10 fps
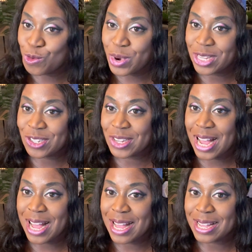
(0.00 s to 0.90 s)
which
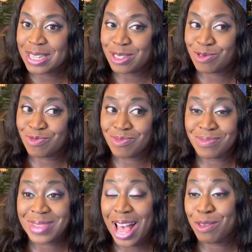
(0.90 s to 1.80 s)
I
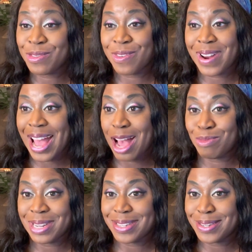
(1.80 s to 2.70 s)
was very
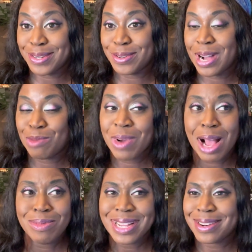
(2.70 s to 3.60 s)
happy to do.
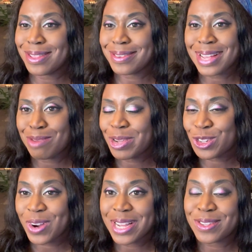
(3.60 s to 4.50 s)
Probably another time
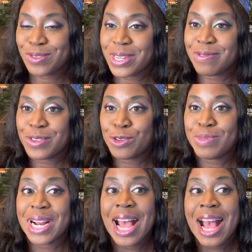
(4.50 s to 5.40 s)
I'll try street
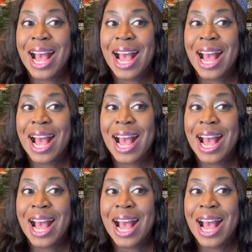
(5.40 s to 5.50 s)
food, but